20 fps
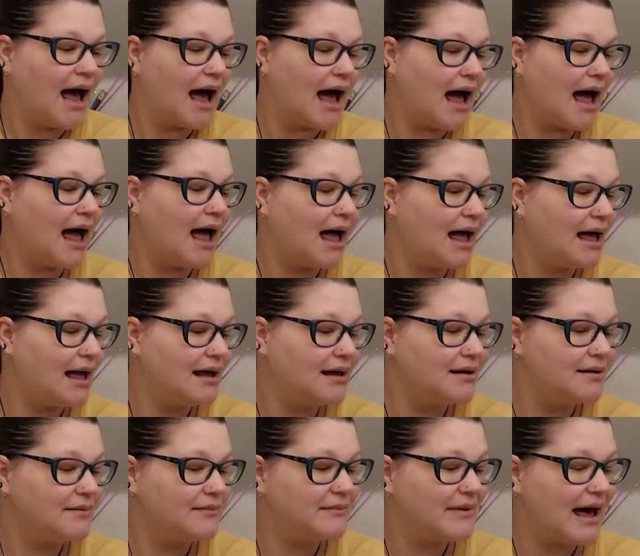
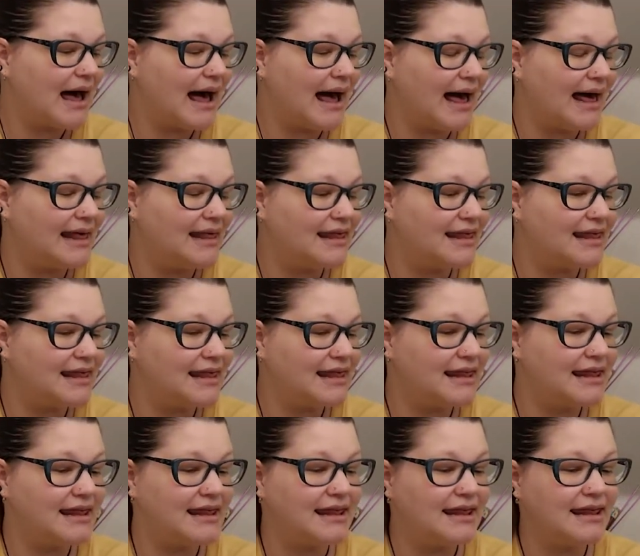I
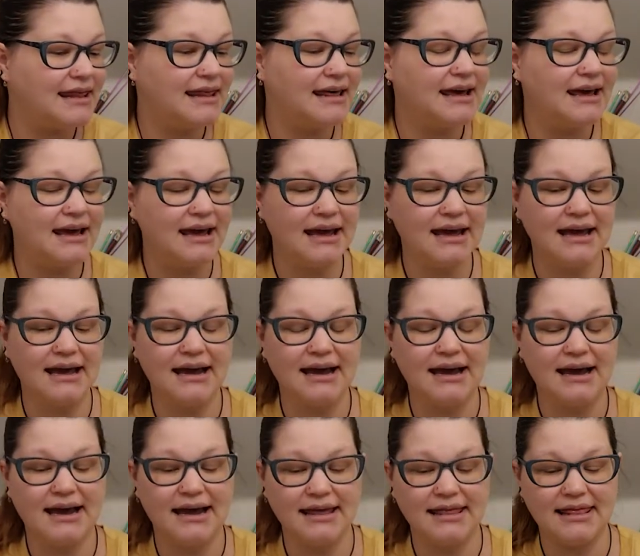
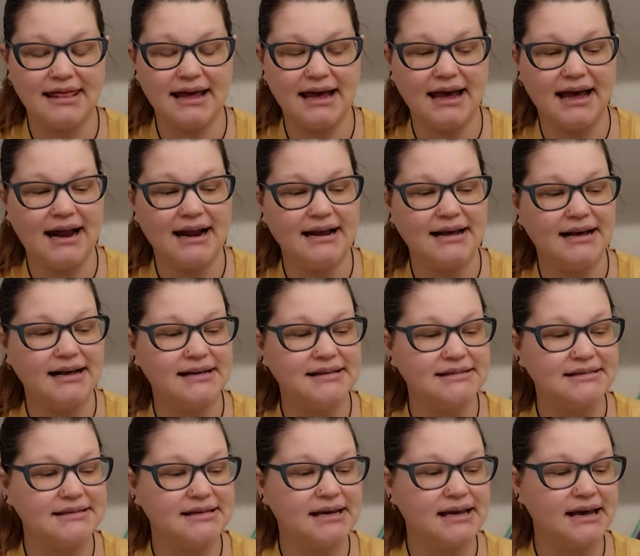think that is
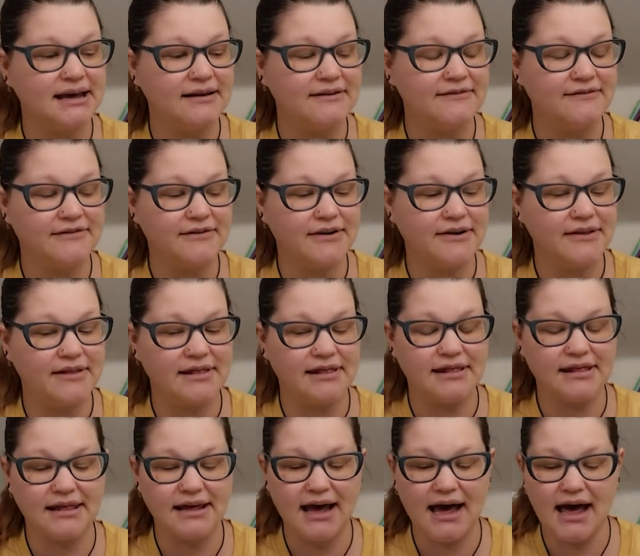it for
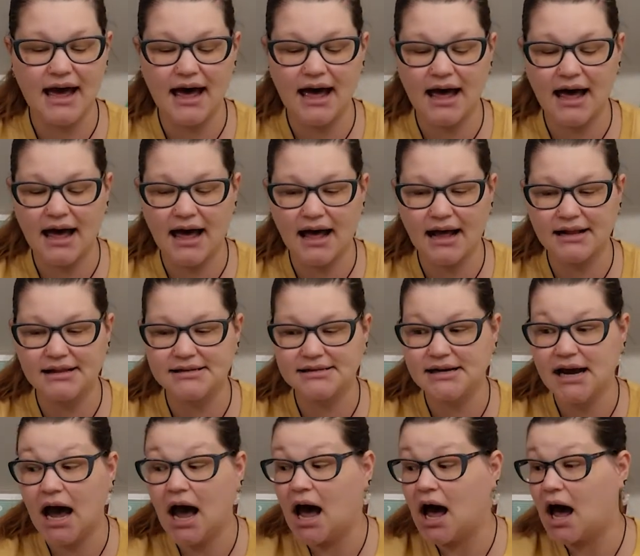that.
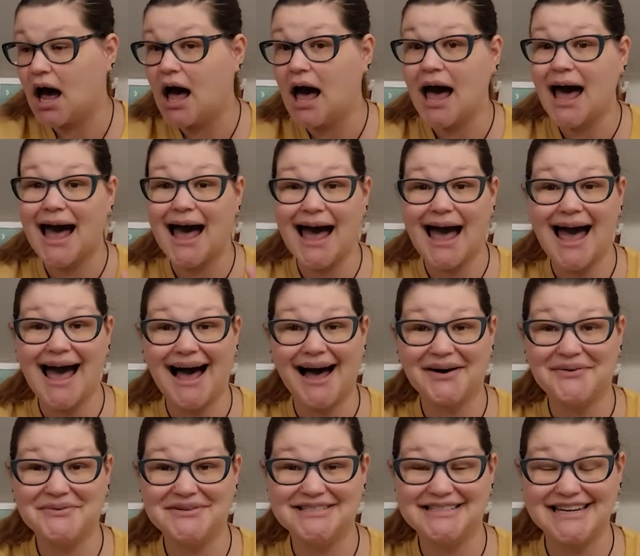
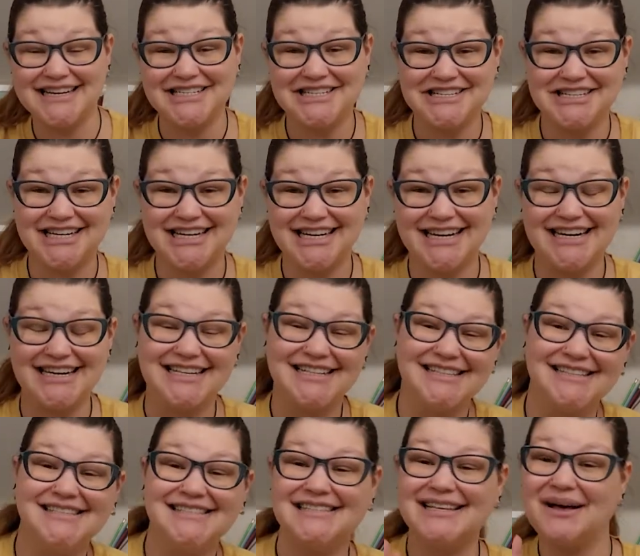
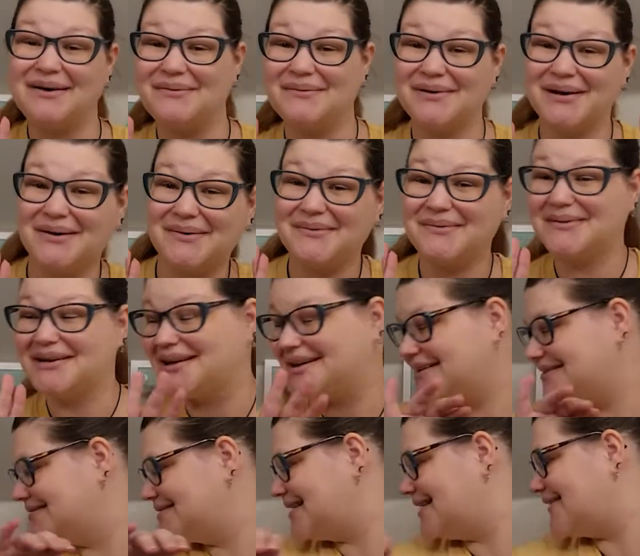Acquisitions.
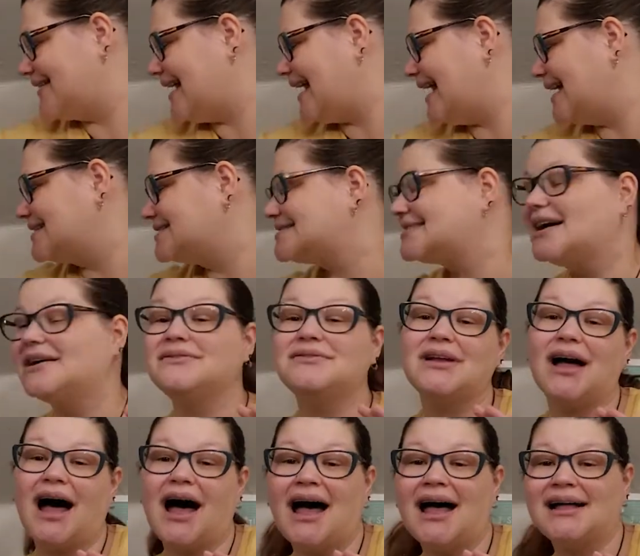Okay, so
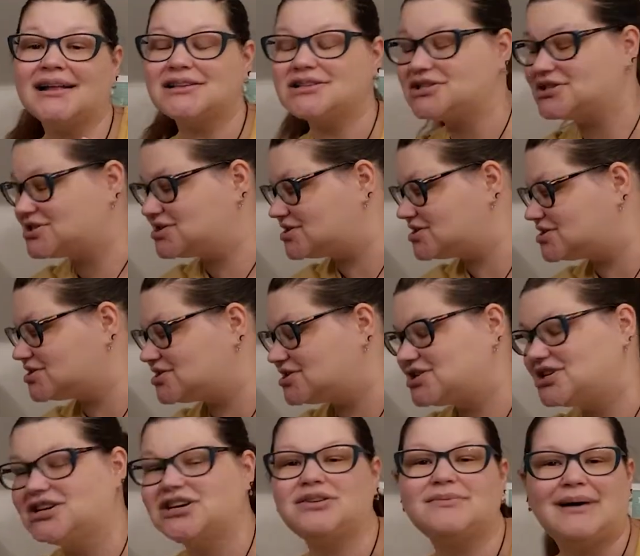not
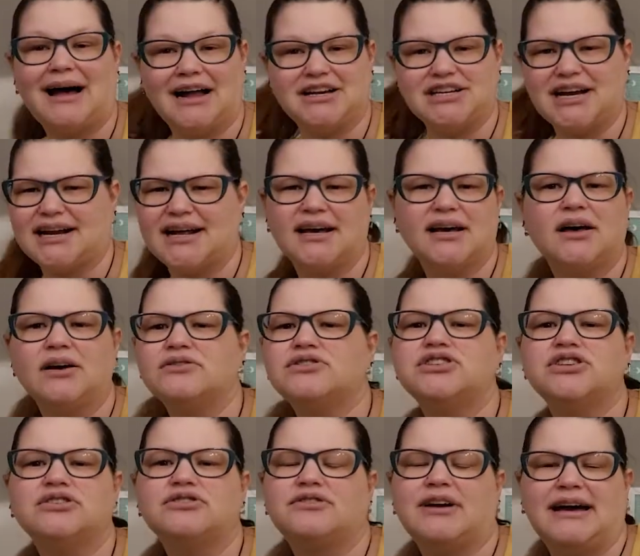too much. I didn't go
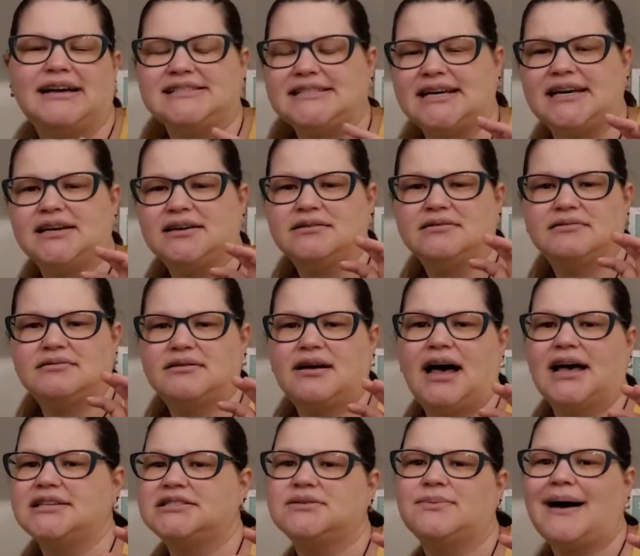too crazy,
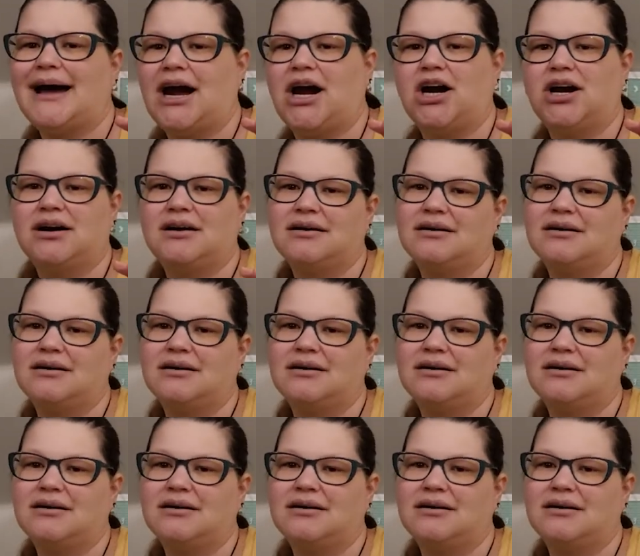I swear.